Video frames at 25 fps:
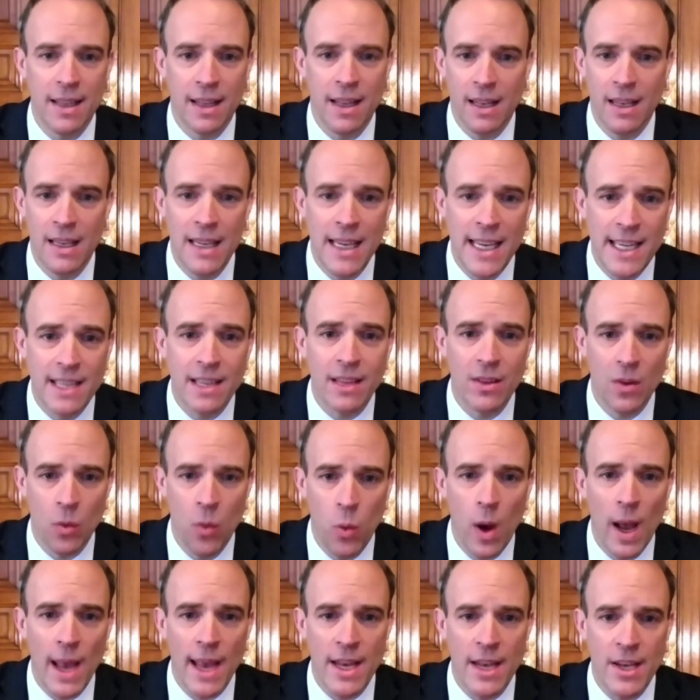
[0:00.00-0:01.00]
leading the
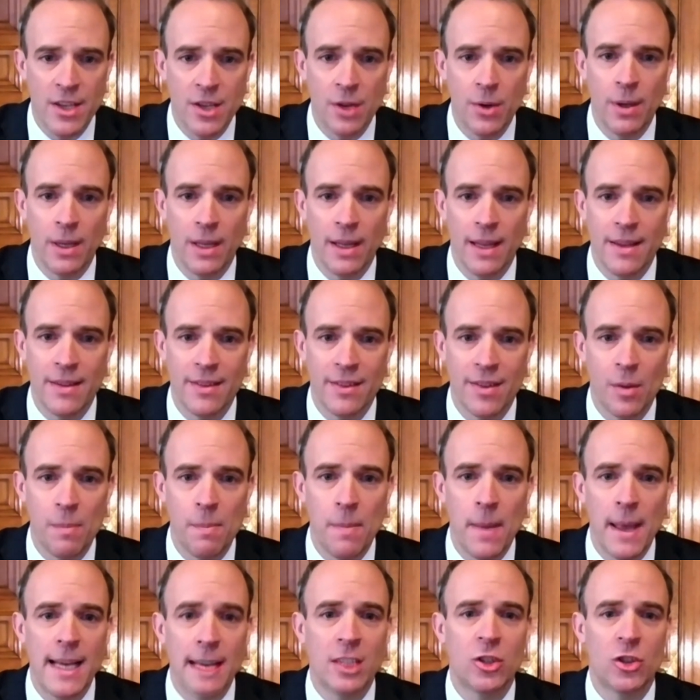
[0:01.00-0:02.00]
way in doing this to
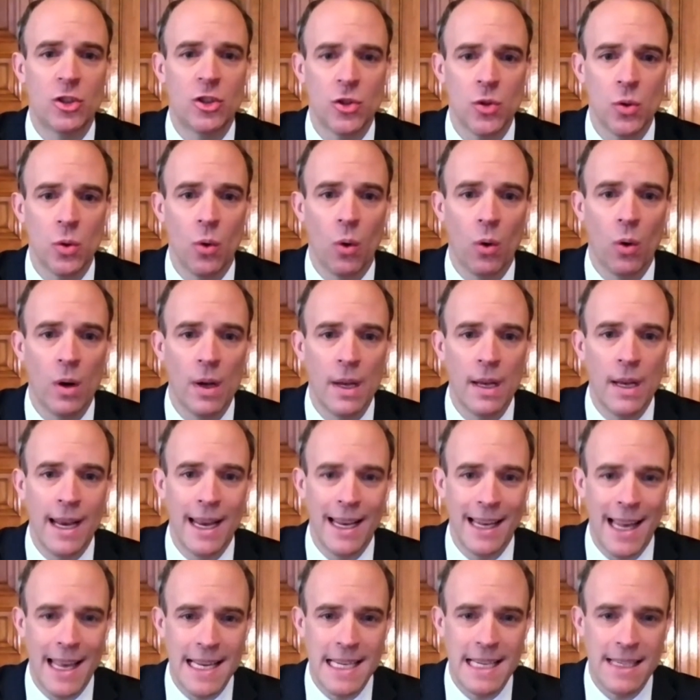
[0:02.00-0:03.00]
make sure
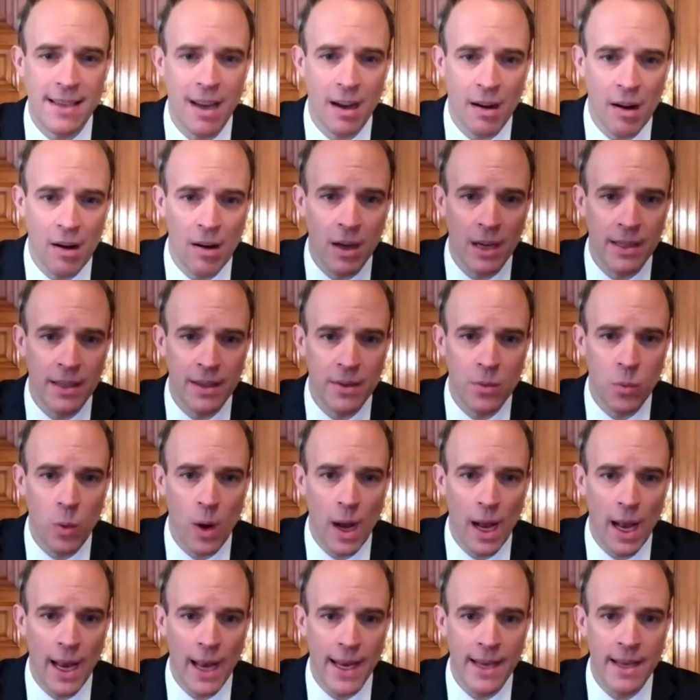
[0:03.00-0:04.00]
in a targeted
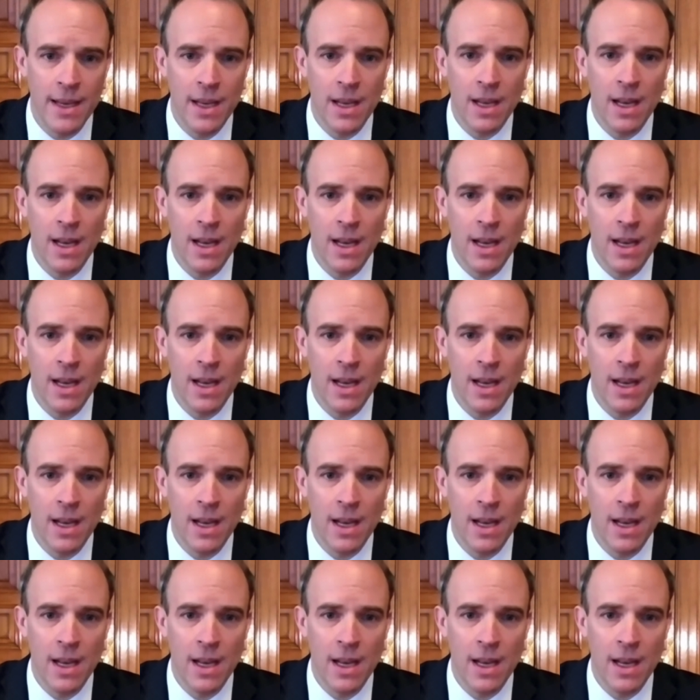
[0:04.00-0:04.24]
way